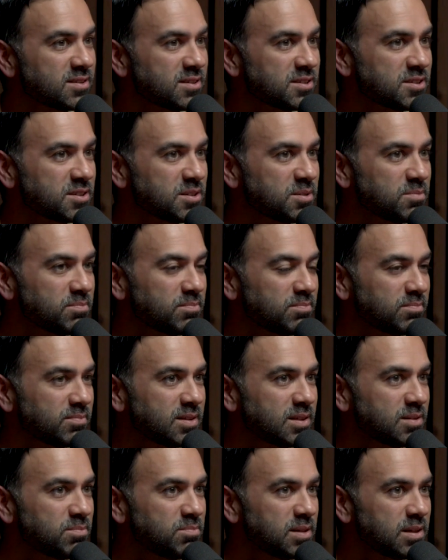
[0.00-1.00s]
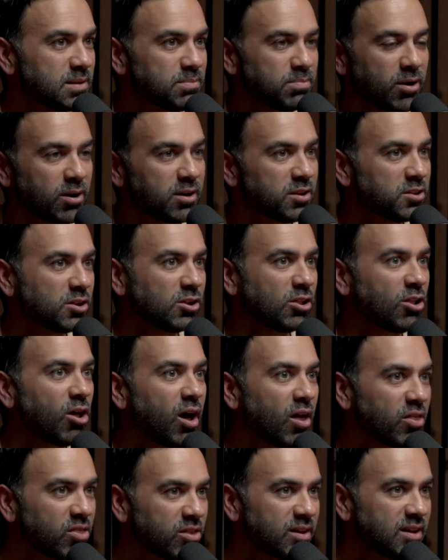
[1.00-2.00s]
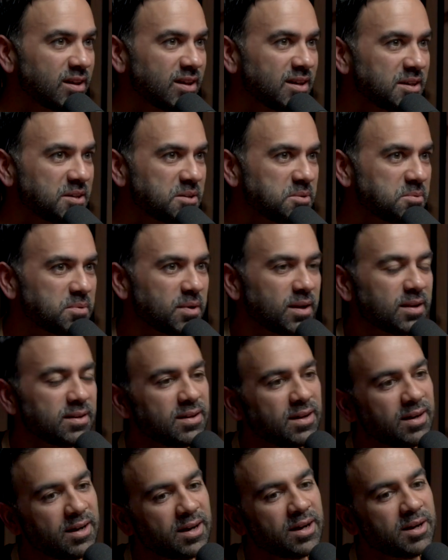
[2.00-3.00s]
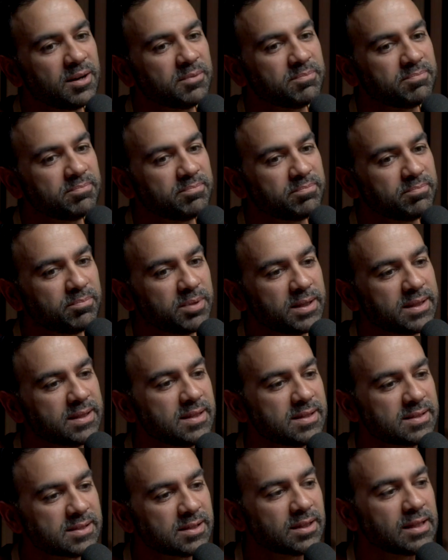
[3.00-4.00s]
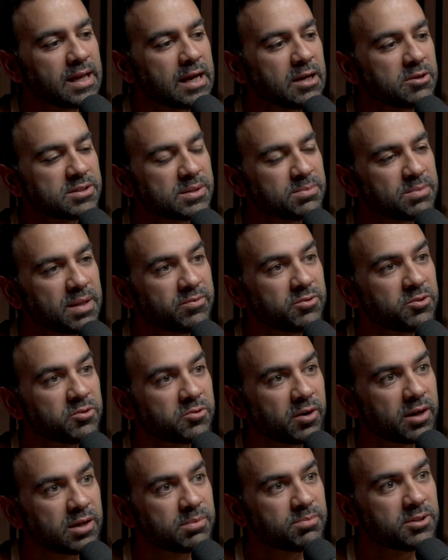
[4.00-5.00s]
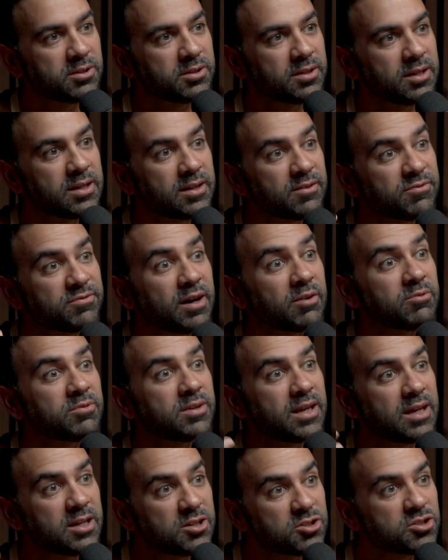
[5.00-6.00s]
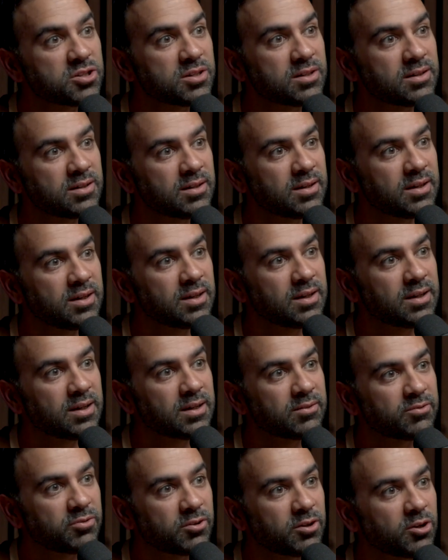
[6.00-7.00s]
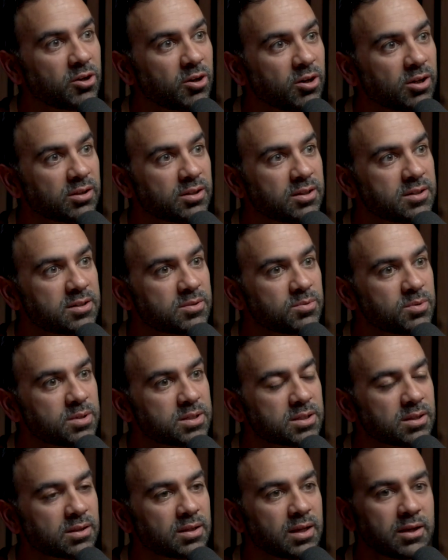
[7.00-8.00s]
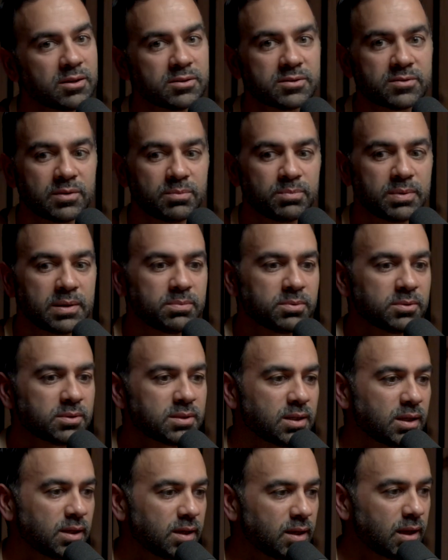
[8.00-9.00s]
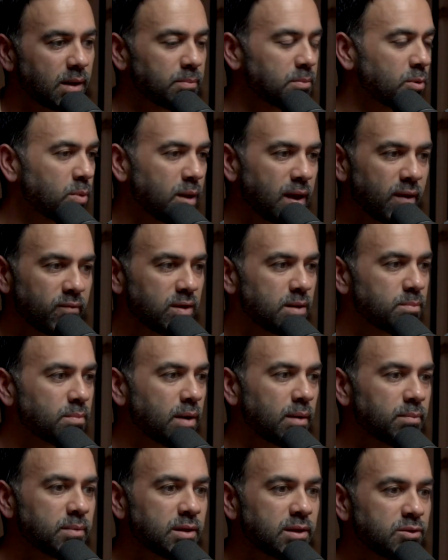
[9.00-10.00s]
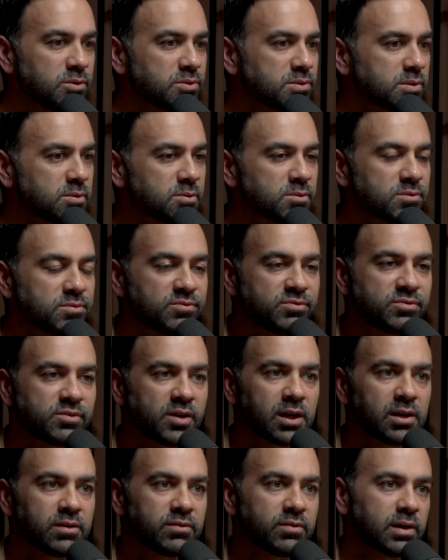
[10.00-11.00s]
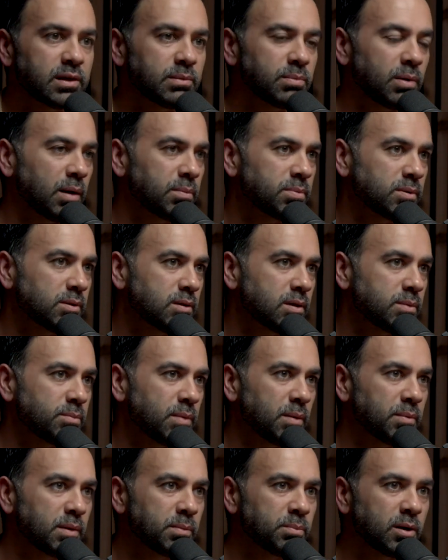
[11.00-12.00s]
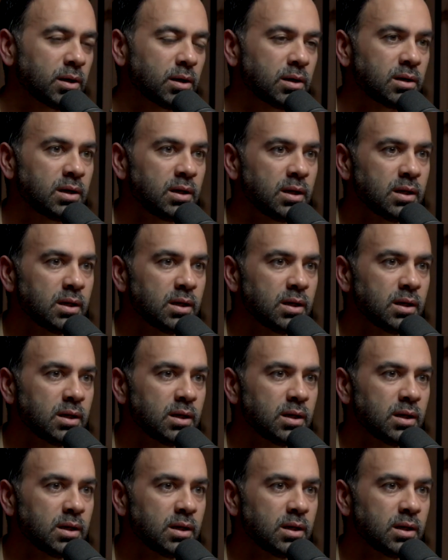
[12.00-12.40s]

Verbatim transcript: system right. to be a part of the cloth, right? Um, but this allows some level of credibility and a foundation mm. for knowledge, which allows for people to get. I mean, we have an imam in Houston who's very, very popular, Imam Amar,